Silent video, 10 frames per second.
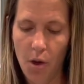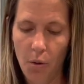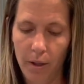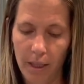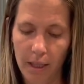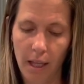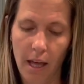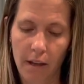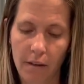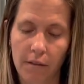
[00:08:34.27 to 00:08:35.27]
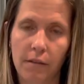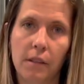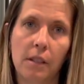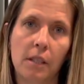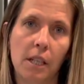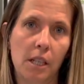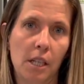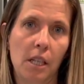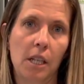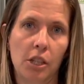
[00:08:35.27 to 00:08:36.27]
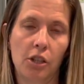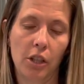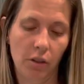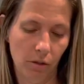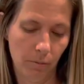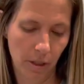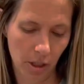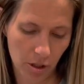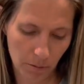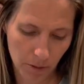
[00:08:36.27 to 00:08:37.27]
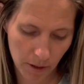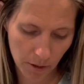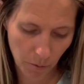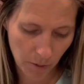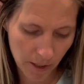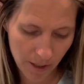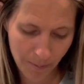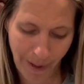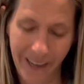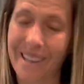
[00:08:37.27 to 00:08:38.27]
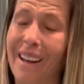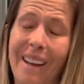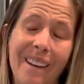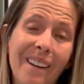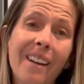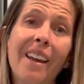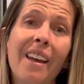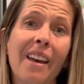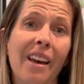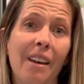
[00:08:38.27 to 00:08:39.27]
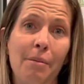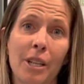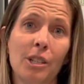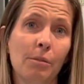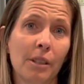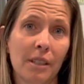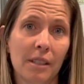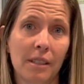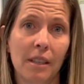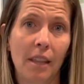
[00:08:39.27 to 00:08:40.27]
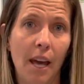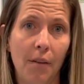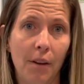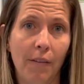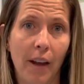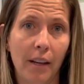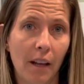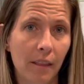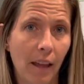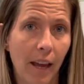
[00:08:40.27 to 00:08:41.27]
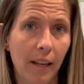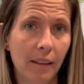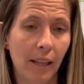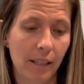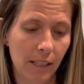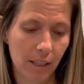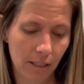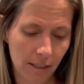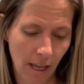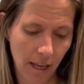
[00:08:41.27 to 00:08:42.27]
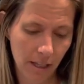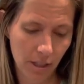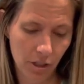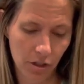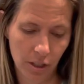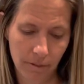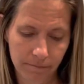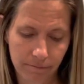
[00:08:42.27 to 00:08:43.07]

we love teaching history through picture books. So we just buy a ton of picture books that we find online that teaches that history.